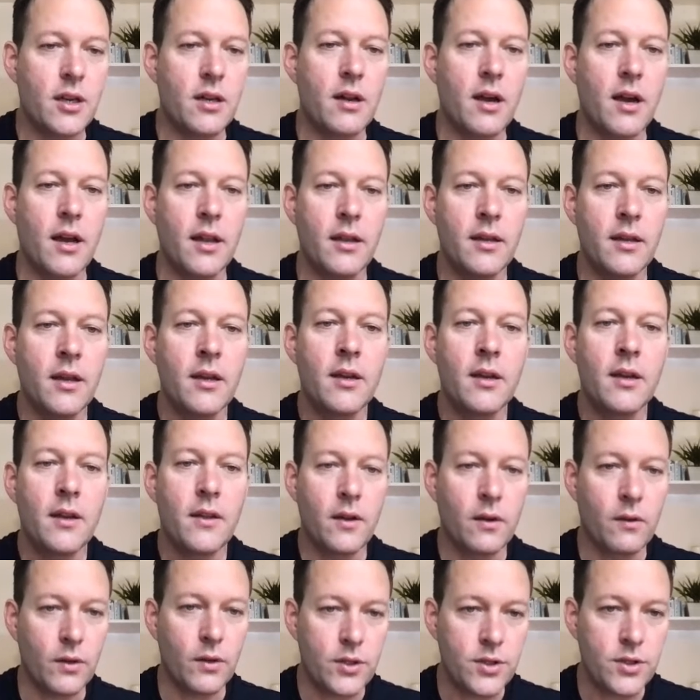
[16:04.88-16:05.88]
on the
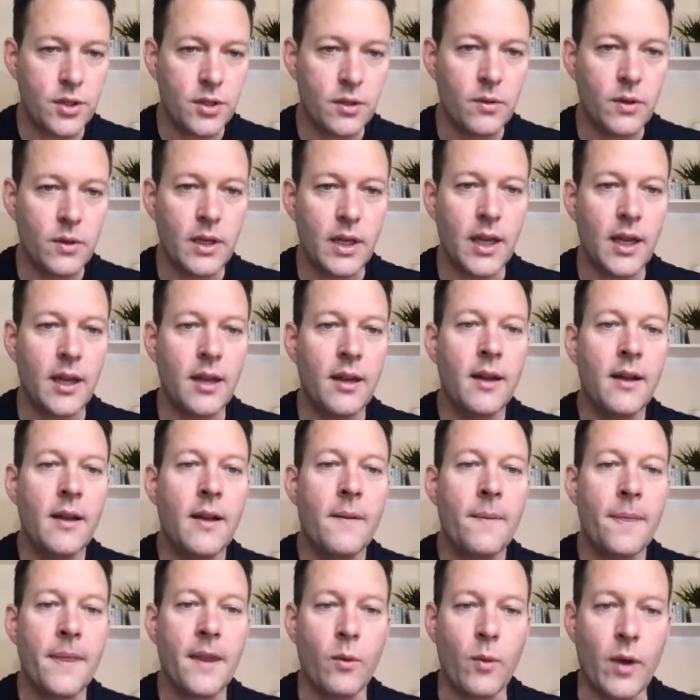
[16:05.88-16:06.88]
gratuity,
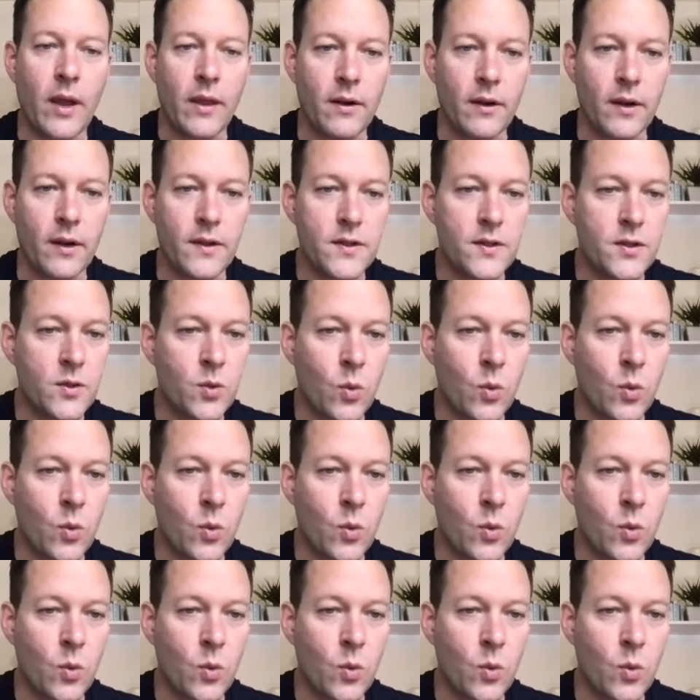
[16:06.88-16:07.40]
that whether it's